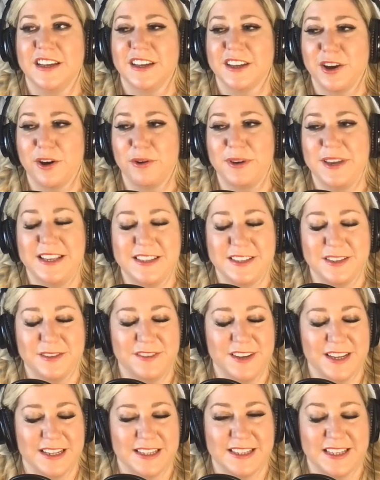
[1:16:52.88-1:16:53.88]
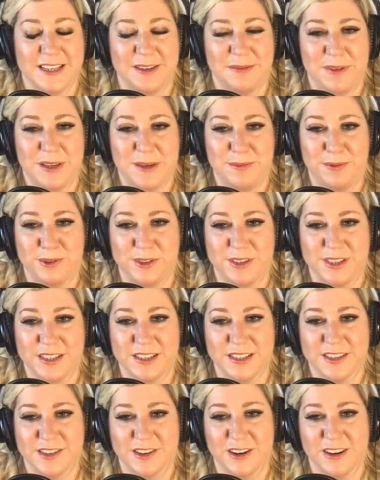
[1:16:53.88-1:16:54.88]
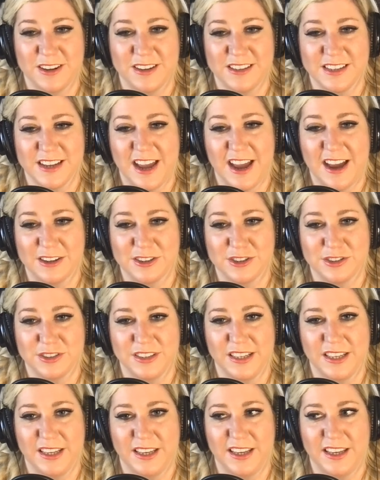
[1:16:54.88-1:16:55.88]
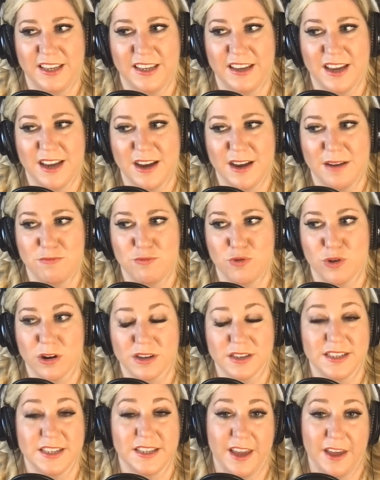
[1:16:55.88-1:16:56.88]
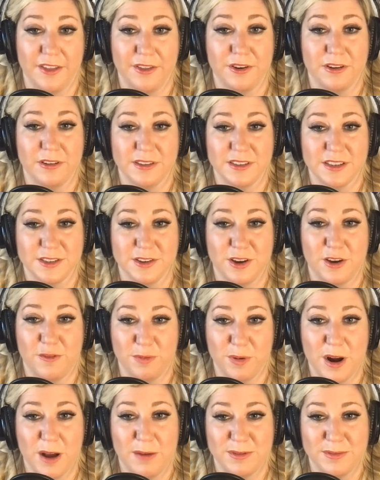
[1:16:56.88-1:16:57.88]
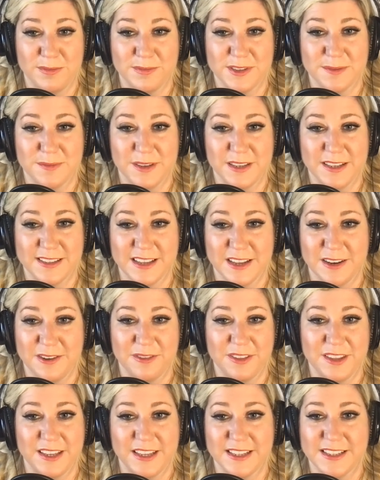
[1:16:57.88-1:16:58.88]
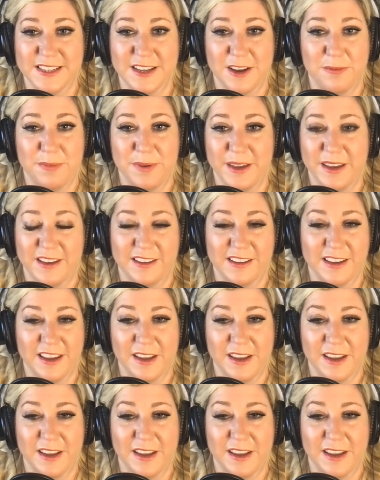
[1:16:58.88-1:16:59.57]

cohesiveness and people to start to actually work together to solve problems, because I don't think it's helping